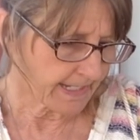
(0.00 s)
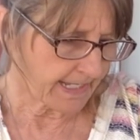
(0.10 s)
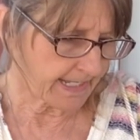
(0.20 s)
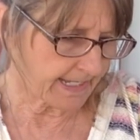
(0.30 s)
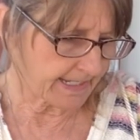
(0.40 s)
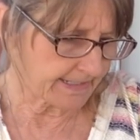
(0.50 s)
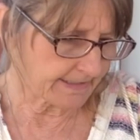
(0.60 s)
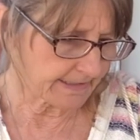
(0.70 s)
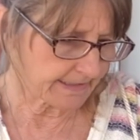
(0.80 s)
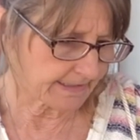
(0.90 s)

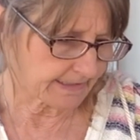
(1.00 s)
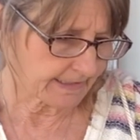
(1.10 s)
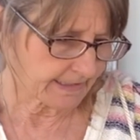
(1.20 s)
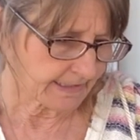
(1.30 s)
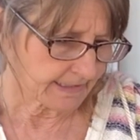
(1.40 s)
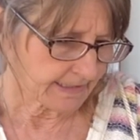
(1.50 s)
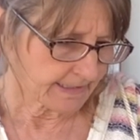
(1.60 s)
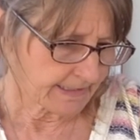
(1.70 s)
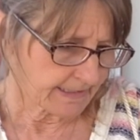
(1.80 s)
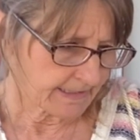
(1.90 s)
And
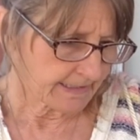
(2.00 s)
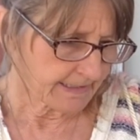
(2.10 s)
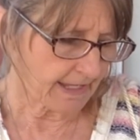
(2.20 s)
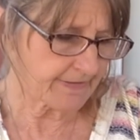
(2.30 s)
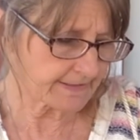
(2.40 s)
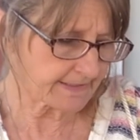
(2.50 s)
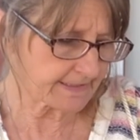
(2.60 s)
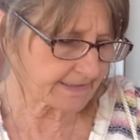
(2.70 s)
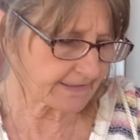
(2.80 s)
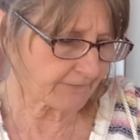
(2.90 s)
now this
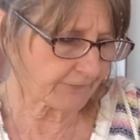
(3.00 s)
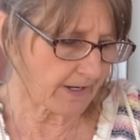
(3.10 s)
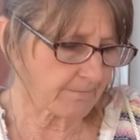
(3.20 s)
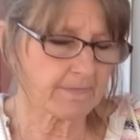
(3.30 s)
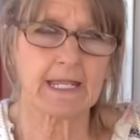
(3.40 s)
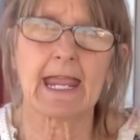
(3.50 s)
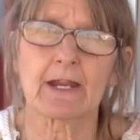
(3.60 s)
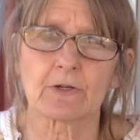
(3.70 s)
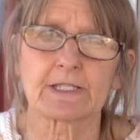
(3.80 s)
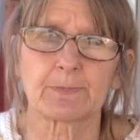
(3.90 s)
is from
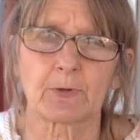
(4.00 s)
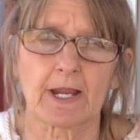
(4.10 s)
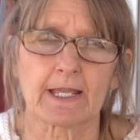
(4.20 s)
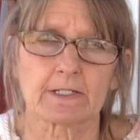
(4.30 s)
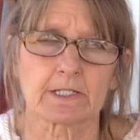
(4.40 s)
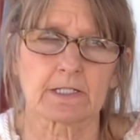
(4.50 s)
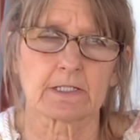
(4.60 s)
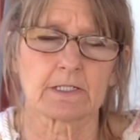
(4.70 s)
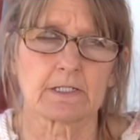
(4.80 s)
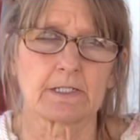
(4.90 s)
Harris brand.
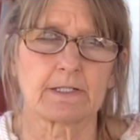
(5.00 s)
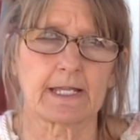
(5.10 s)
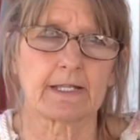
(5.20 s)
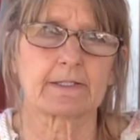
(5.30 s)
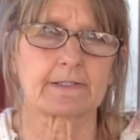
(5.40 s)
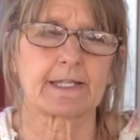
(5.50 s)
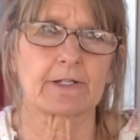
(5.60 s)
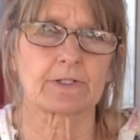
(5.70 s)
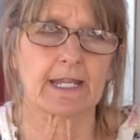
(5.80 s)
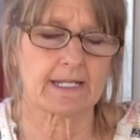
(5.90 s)
That's
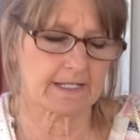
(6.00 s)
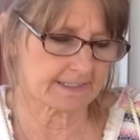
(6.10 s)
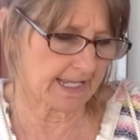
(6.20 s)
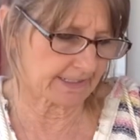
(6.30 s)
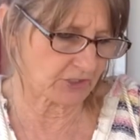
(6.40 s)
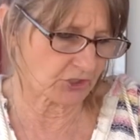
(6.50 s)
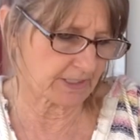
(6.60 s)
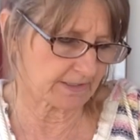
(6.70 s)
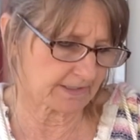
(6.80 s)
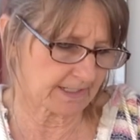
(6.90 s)
their data
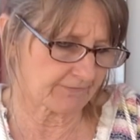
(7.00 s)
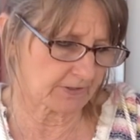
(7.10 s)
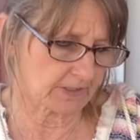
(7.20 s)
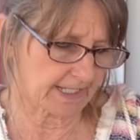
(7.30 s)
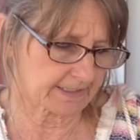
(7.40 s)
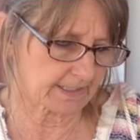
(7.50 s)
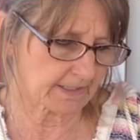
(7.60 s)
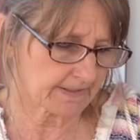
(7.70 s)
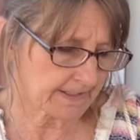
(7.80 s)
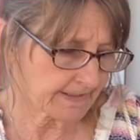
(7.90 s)
sheet that they've collected.
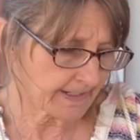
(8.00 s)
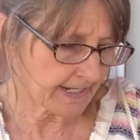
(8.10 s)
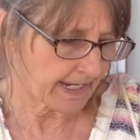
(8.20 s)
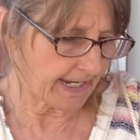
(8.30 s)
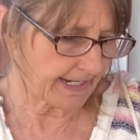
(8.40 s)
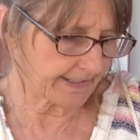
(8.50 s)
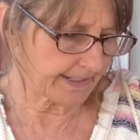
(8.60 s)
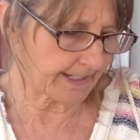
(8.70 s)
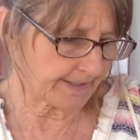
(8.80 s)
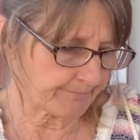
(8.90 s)

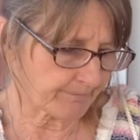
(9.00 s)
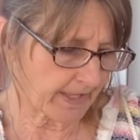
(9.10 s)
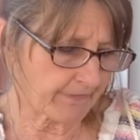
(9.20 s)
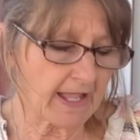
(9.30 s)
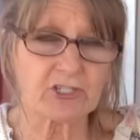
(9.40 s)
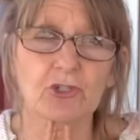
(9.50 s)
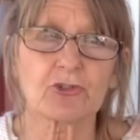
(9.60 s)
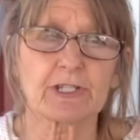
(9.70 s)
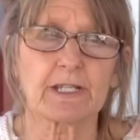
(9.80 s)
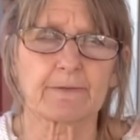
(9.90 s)
And that's
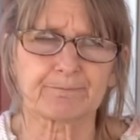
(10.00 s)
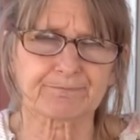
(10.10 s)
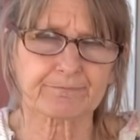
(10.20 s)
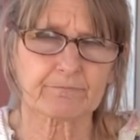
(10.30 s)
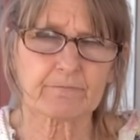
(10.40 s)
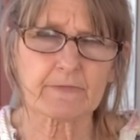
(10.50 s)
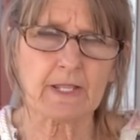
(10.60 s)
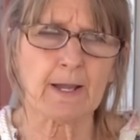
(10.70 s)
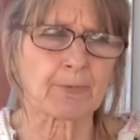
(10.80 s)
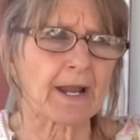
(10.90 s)
usually
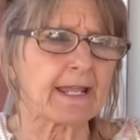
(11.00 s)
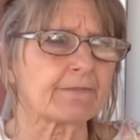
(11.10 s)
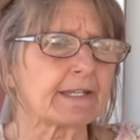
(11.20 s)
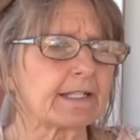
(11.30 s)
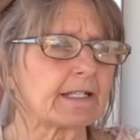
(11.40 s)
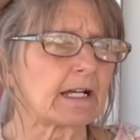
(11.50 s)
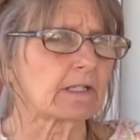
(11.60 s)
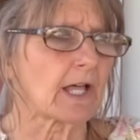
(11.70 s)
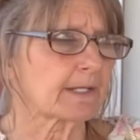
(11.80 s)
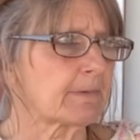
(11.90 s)
a brand that a
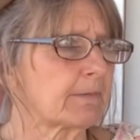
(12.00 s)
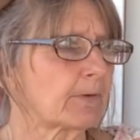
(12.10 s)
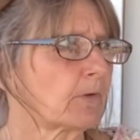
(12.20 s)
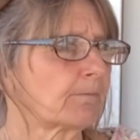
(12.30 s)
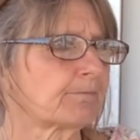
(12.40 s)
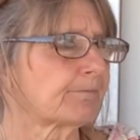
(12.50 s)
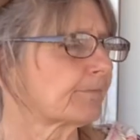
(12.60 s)
lot of people,